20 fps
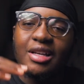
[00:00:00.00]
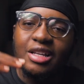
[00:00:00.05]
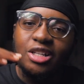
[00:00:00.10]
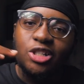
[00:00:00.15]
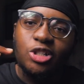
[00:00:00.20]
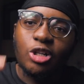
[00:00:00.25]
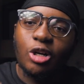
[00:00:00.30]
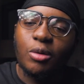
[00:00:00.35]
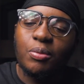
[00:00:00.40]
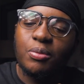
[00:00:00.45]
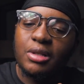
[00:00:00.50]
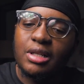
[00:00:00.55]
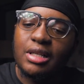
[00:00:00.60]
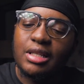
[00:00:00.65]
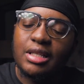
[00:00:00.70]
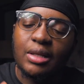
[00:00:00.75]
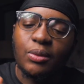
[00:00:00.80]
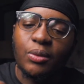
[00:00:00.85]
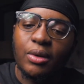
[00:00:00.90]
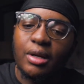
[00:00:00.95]

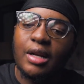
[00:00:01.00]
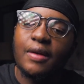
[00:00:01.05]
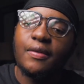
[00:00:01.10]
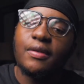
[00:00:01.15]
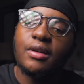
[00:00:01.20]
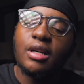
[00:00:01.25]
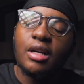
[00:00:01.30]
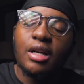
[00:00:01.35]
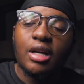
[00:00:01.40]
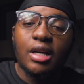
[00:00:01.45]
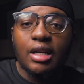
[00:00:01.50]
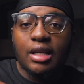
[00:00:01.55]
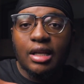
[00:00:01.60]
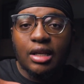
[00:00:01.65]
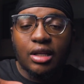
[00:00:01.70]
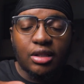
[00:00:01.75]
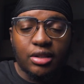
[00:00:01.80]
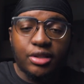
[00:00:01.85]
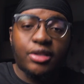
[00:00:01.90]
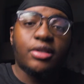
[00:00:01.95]
sharpness and whatever
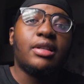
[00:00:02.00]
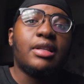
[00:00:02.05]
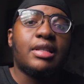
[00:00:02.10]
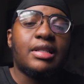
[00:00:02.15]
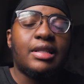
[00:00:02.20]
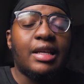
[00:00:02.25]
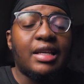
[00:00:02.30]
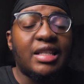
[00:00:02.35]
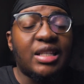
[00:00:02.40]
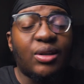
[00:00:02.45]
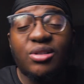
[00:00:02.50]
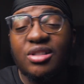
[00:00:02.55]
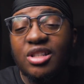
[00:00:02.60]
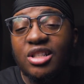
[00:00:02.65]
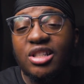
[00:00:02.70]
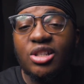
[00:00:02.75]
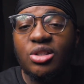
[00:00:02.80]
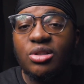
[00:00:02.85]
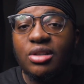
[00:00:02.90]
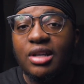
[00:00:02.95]
to this lens, I'll
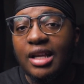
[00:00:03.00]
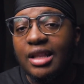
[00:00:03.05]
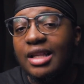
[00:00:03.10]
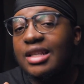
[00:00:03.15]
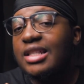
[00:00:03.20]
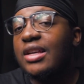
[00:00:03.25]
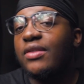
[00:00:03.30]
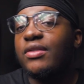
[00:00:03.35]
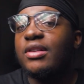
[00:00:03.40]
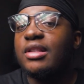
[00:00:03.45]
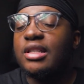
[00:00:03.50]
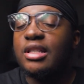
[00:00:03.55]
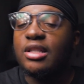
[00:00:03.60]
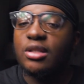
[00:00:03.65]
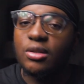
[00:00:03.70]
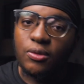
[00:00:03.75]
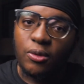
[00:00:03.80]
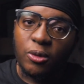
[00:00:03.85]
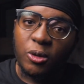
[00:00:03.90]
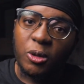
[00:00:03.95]
suggest you get the 17
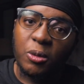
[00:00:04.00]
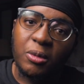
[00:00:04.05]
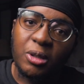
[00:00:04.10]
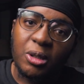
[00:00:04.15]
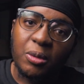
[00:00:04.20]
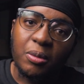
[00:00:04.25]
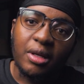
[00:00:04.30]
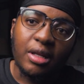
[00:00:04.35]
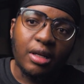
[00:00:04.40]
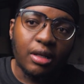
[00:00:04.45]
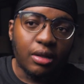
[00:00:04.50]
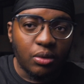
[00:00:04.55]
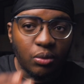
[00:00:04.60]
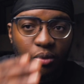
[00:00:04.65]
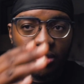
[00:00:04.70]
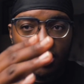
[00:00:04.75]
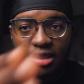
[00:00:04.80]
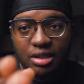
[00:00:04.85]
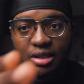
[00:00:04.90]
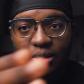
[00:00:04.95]
to 40mm,
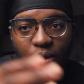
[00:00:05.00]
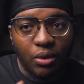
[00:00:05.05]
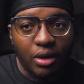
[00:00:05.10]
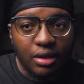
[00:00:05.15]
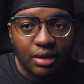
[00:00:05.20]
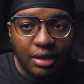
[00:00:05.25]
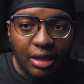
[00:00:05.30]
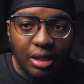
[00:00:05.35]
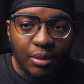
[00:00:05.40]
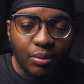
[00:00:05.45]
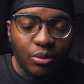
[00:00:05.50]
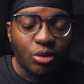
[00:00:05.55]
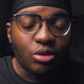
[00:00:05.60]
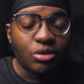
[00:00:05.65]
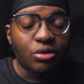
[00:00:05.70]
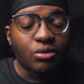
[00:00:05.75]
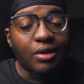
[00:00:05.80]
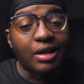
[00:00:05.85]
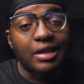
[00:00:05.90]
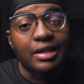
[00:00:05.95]
which is the one that I'm
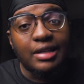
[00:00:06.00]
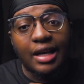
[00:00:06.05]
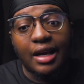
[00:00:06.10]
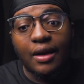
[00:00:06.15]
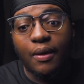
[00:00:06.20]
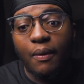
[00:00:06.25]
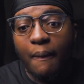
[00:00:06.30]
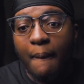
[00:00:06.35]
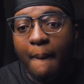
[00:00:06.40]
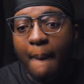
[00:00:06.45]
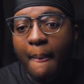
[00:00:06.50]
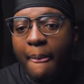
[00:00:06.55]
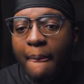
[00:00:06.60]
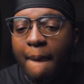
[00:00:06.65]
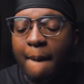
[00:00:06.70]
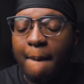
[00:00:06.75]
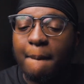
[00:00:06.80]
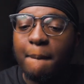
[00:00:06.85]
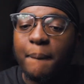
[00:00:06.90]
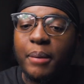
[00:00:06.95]
using right now.
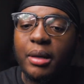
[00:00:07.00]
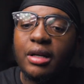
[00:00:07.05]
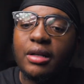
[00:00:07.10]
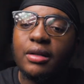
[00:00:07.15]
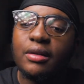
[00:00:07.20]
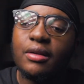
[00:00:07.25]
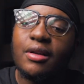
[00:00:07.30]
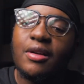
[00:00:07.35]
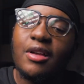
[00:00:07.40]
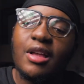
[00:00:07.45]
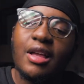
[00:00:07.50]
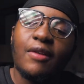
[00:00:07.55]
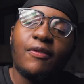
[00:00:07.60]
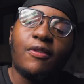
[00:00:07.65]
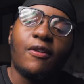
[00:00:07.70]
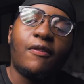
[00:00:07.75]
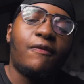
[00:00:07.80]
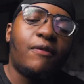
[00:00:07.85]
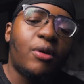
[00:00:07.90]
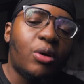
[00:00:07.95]
But
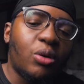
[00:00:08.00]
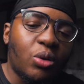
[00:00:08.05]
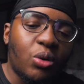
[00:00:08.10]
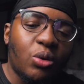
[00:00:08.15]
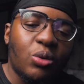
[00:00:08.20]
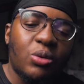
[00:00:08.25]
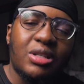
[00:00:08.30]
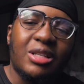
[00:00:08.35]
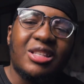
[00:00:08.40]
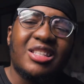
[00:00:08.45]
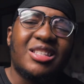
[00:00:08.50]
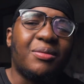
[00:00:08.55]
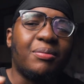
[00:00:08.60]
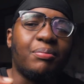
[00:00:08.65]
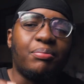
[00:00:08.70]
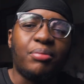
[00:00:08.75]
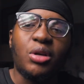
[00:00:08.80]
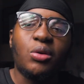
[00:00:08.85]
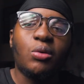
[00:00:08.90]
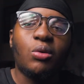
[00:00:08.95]
for photos and some
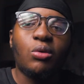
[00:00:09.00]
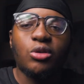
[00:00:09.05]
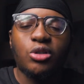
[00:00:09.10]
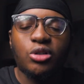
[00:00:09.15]
B-roll